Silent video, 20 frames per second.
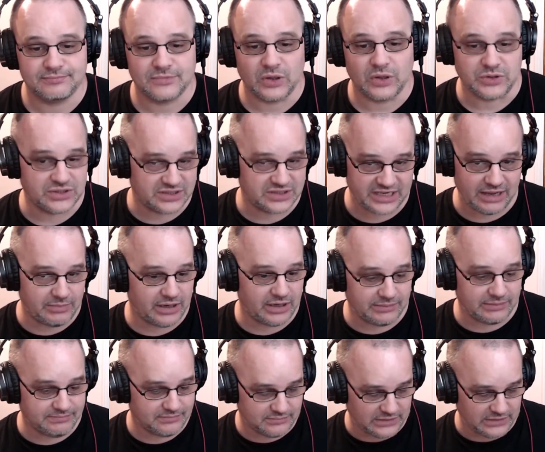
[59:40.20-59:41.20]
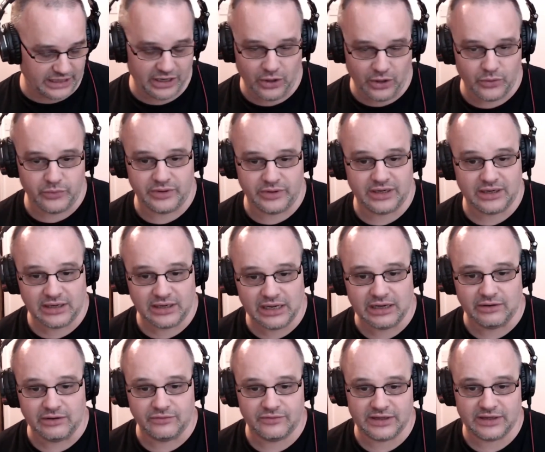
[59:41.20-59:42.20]
which is a game I own and
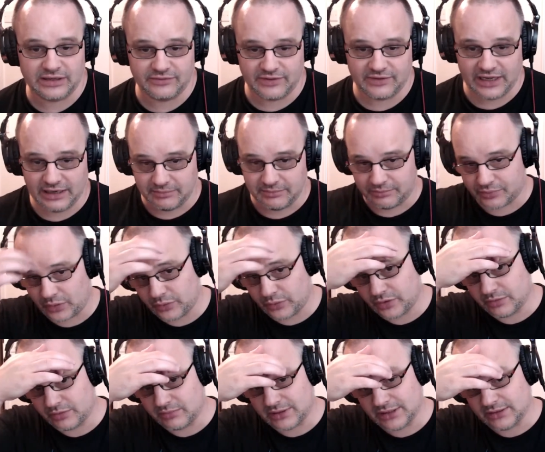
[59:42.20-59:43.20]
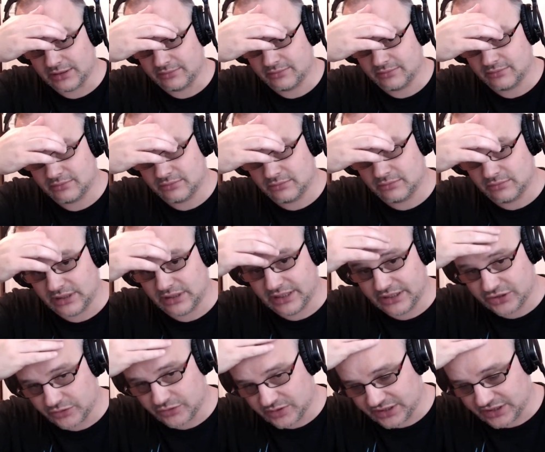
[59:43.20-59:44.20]
love. And if I hadn't broken my
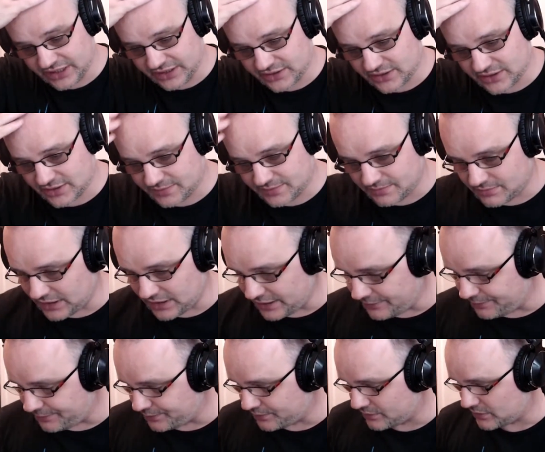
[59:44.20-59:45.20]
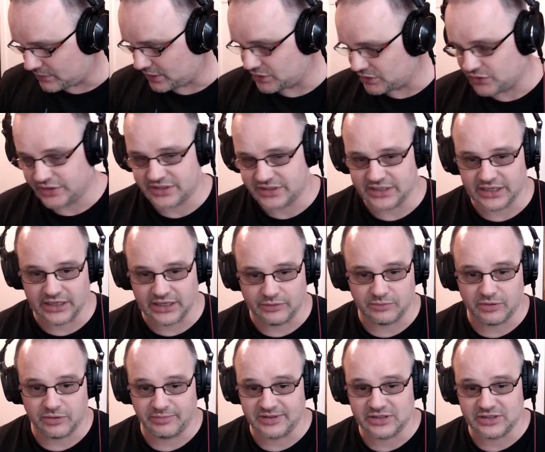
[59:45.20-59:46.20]
HOTS joystick, I
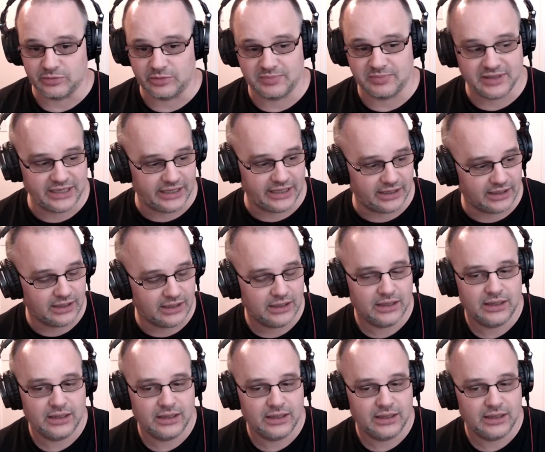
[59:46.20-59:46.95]
would probably still be playing.